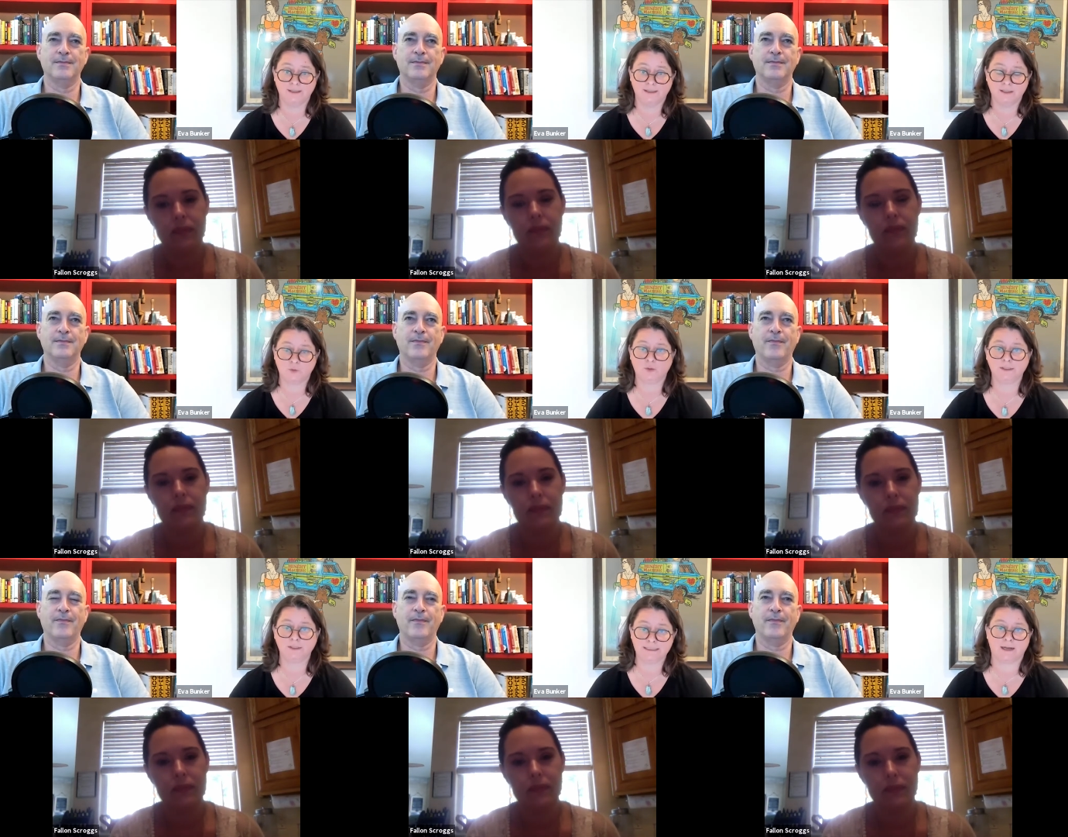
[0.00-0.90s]
Speaker 1: is really
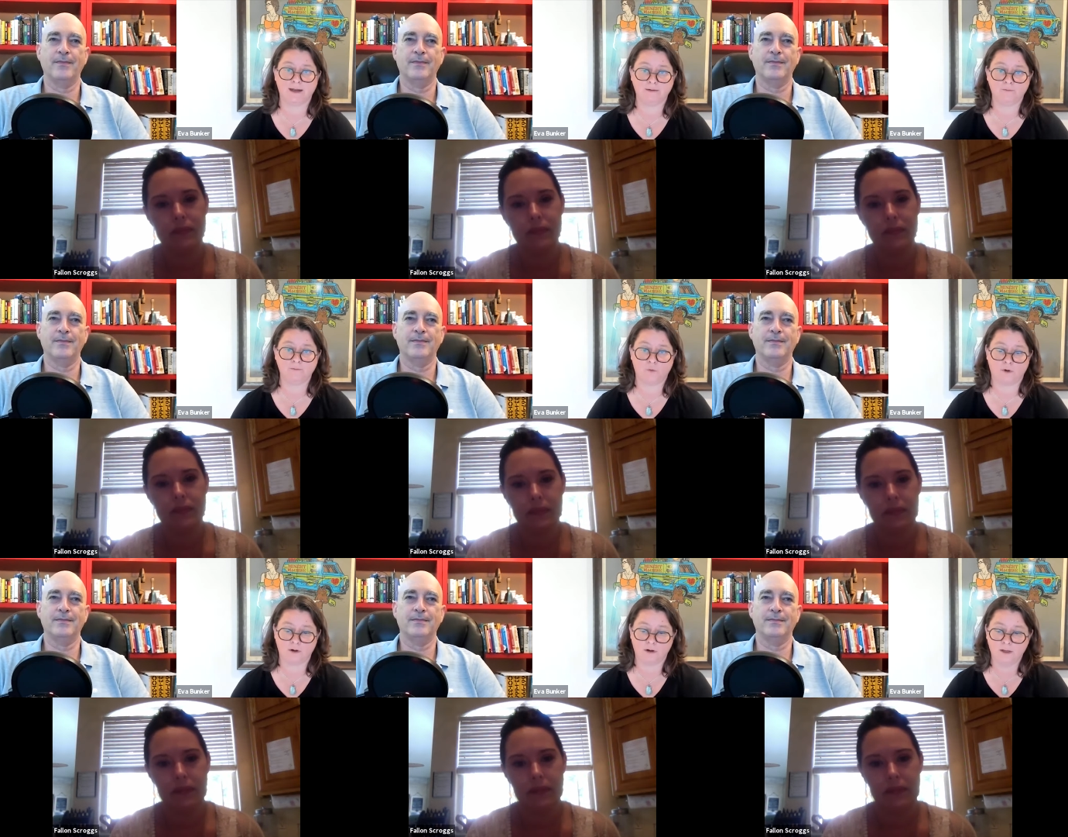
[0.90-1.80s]
designed
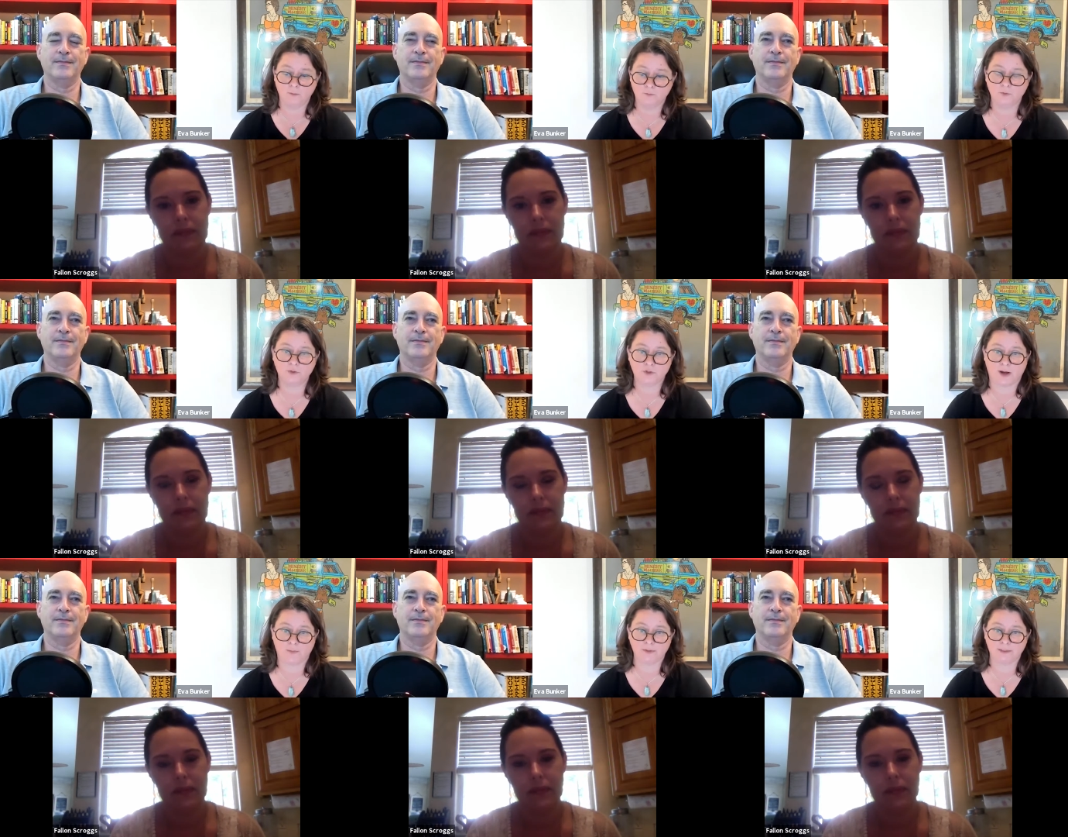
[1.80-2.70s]
for
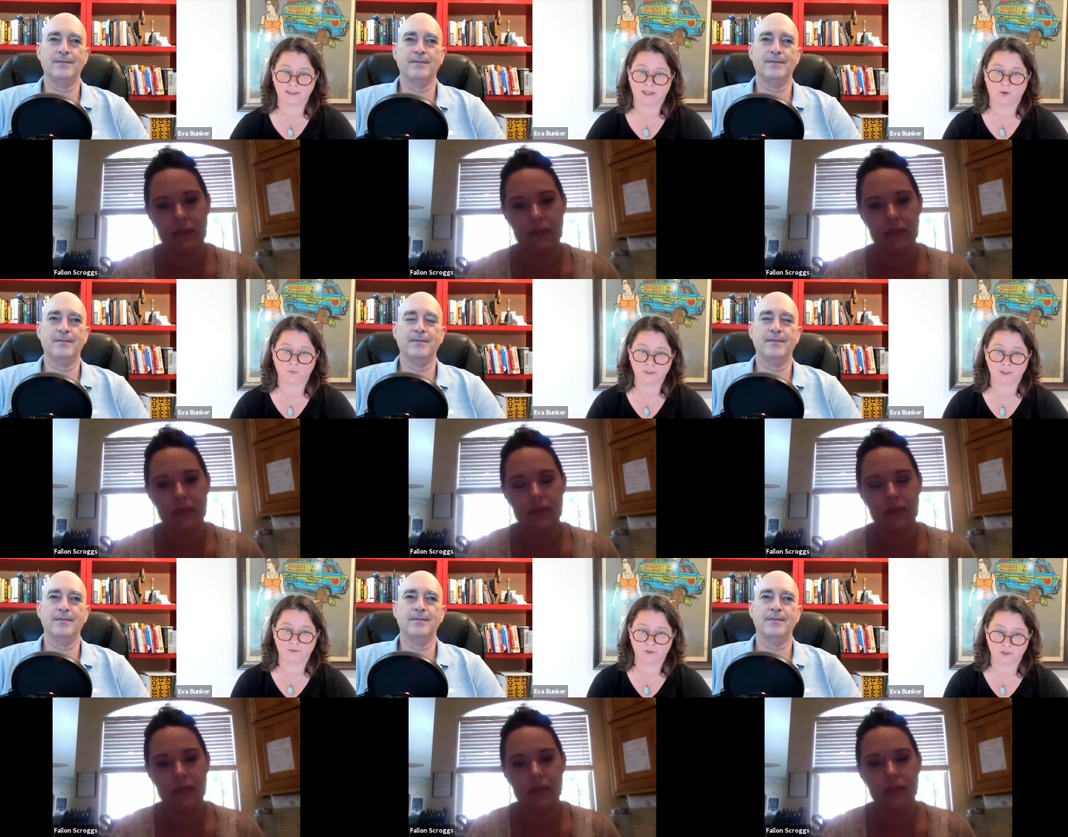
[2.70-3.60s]
bootstrappers to help
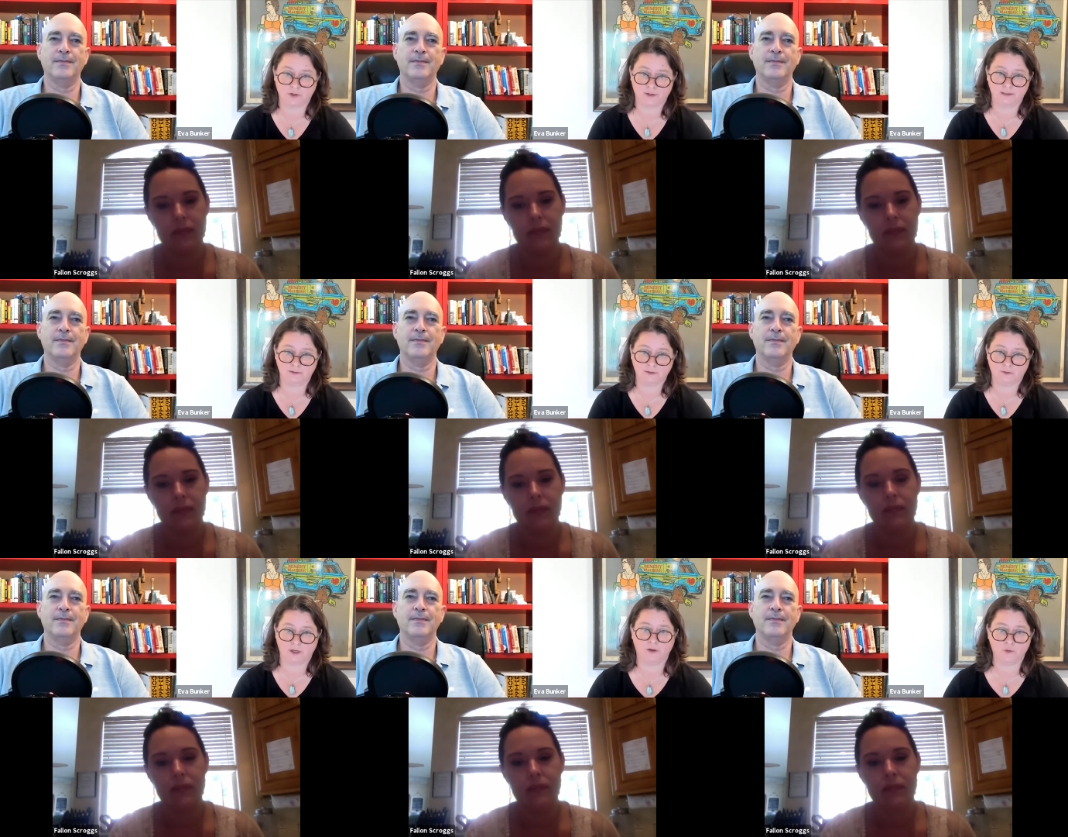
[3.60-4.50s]
share their journey so
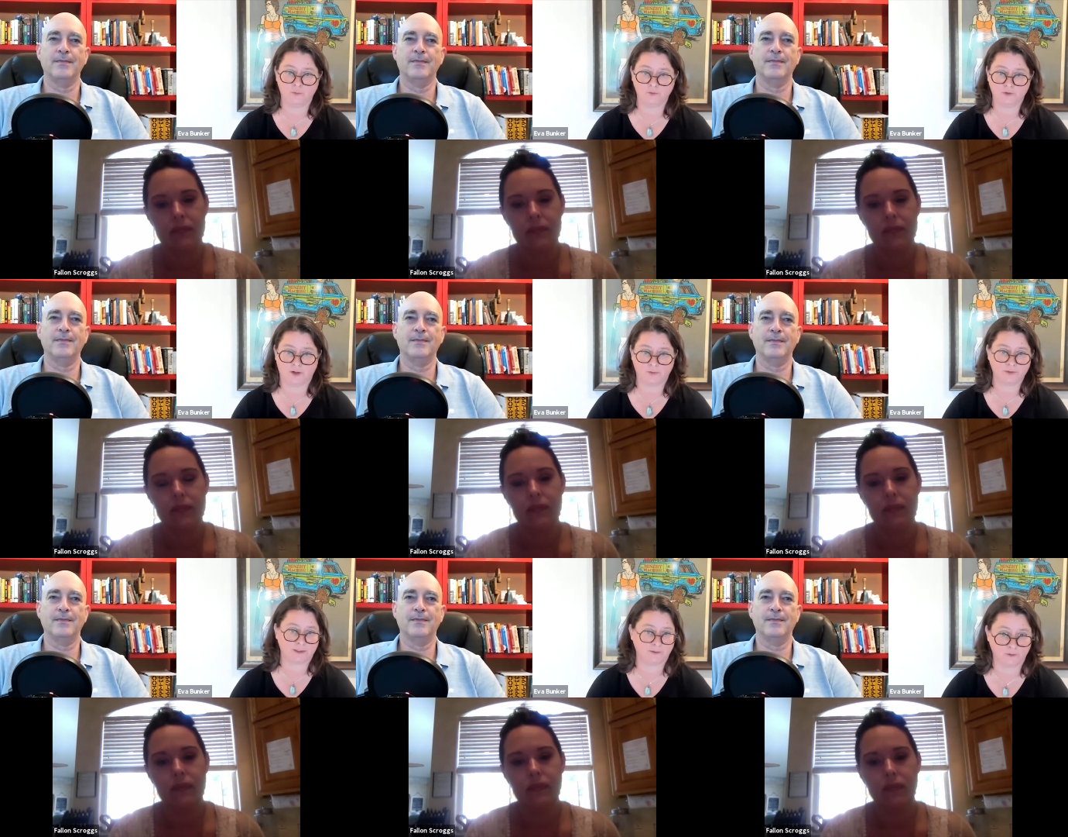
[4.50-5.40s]
that other
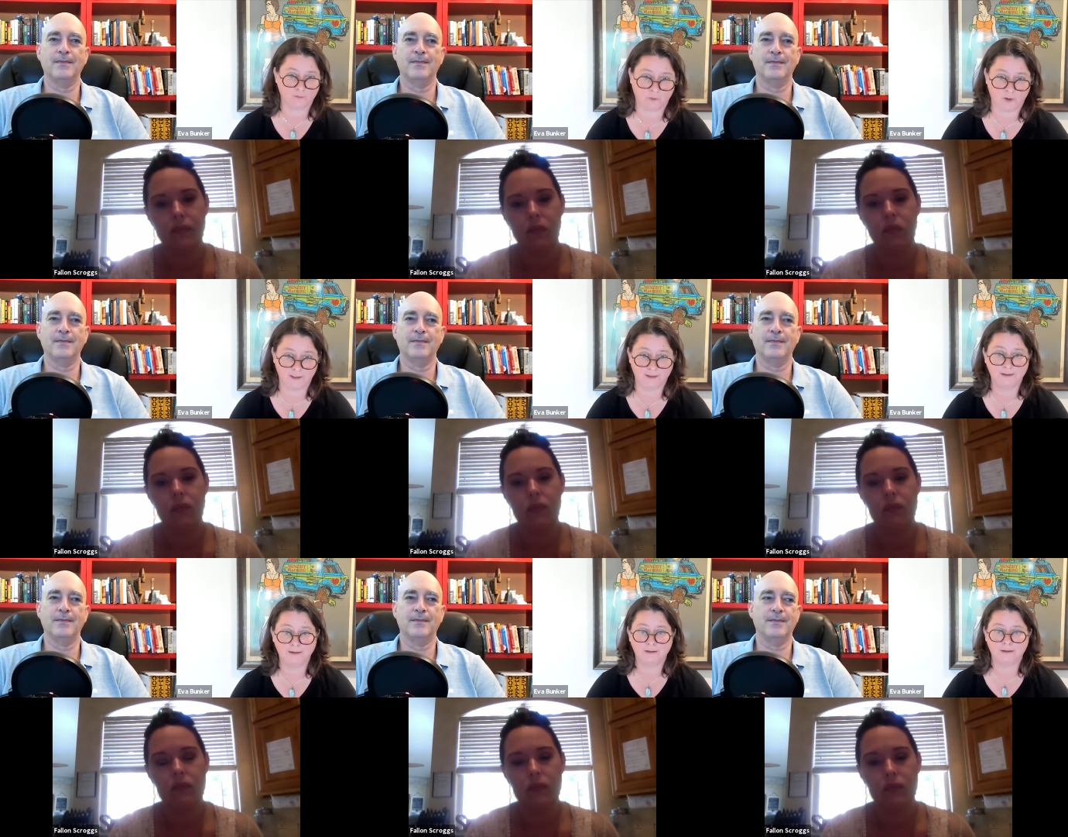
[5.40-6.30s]
bootstrappers can learn from it.
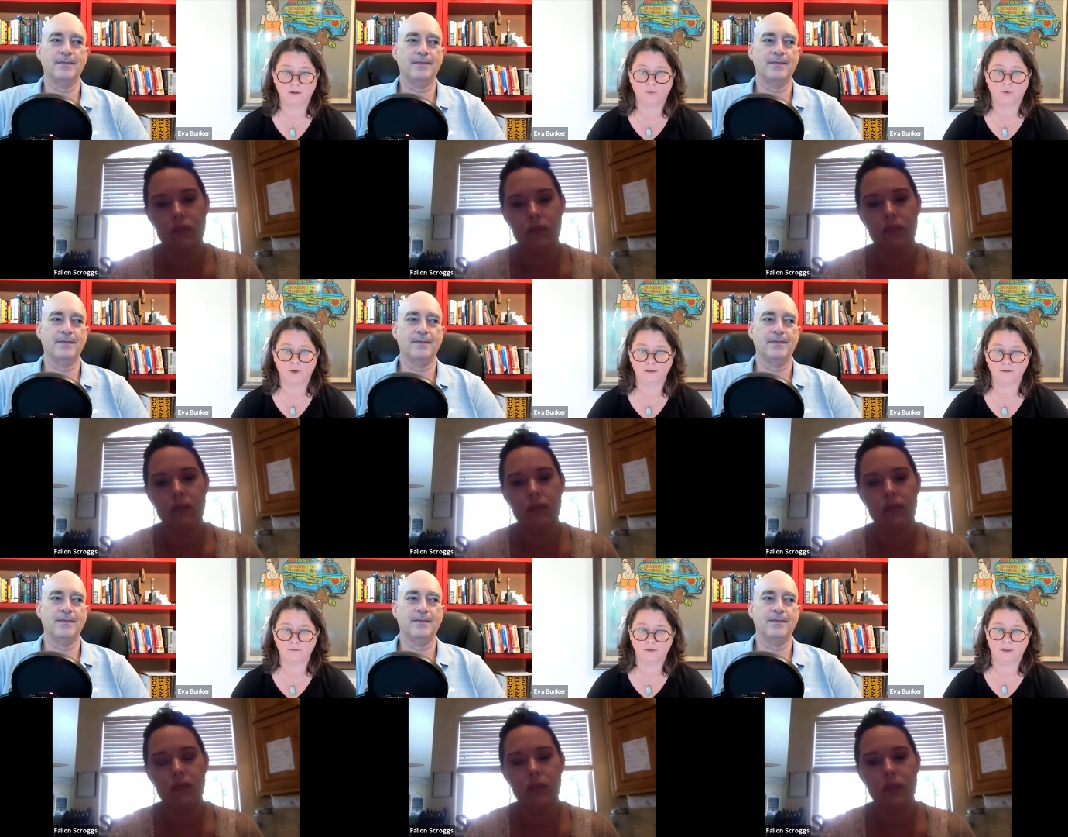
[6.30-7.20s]
What,
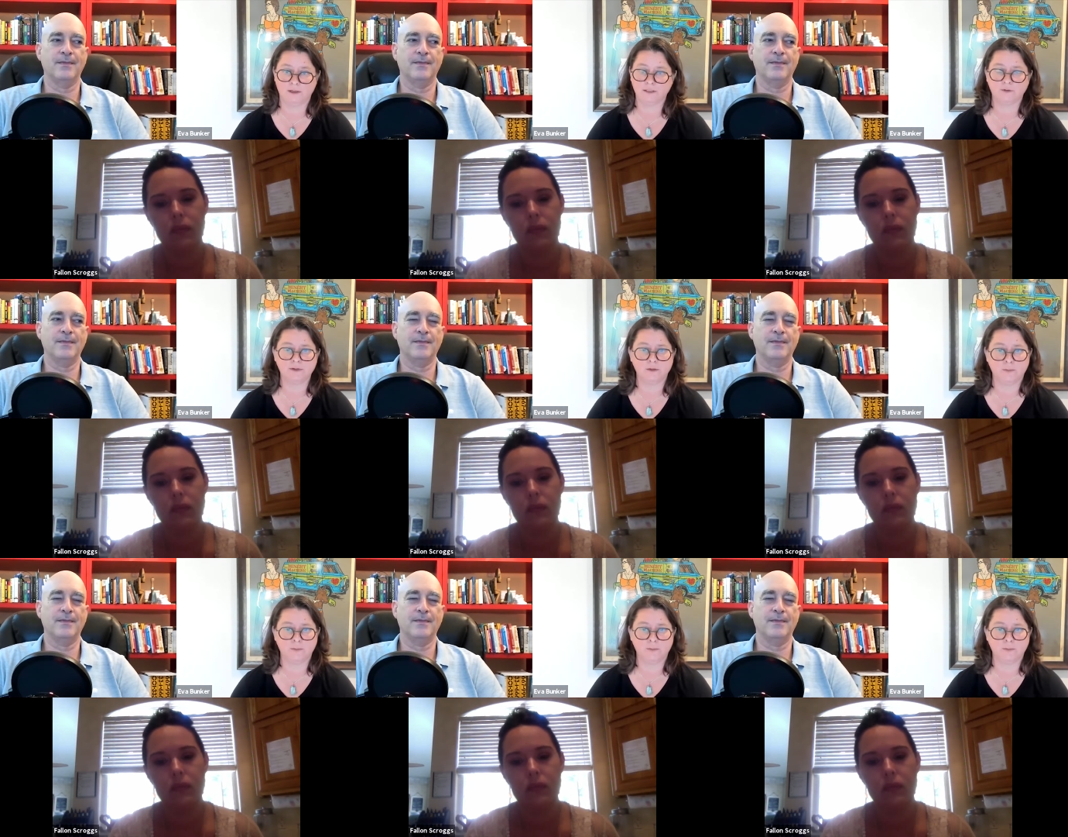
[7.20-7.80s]
uh, is there anything